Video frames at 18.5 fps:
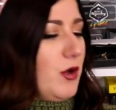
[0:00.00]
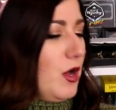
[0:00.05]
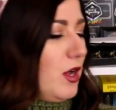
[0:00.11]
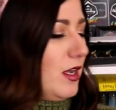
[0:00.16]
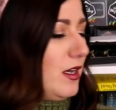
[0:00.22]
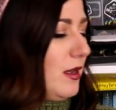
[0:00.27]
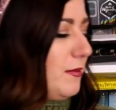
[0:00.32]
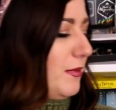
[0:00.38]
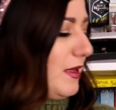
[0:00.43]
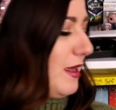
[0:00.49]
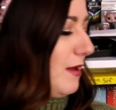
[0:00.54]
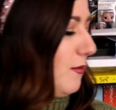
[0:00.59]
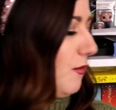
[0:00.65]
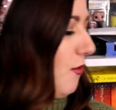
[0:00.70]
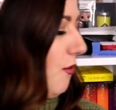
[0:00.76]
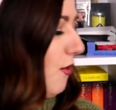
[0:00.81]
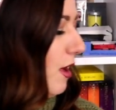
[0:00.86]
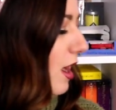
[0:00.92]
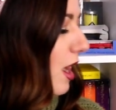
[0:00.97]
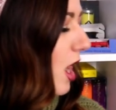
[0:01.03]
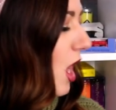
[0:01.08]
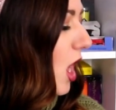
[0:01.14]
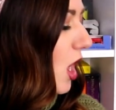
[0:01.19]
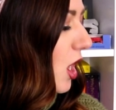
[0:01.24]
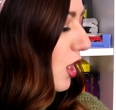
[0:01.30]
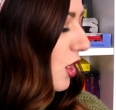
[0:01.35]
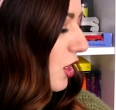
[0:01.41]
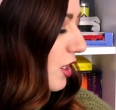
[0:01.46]
Could be more,
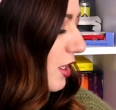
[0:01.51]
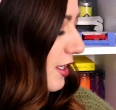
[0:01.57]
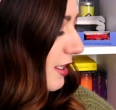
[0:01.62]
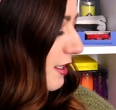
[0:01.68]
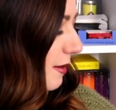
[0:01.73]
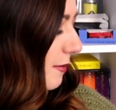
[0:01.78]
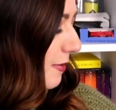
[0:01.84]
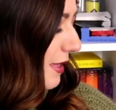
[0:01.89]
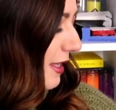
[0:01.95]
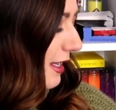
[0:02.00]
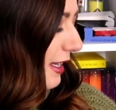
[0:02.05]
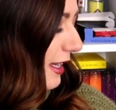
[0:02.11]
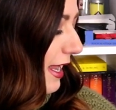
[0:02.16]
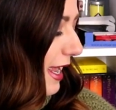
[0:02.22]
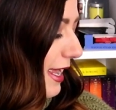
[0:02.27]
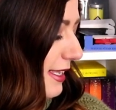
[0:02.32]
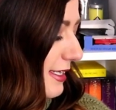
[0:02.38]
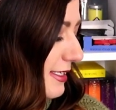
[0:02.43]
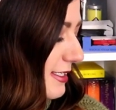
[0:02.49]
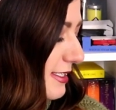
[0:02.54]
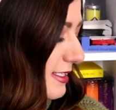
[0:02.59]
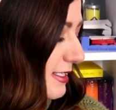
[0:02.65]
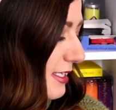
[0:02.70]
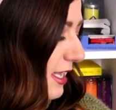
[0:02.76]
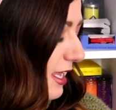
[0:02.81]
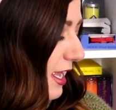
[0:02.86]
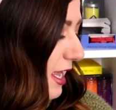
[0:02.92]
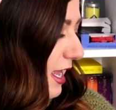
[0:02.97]
could be less.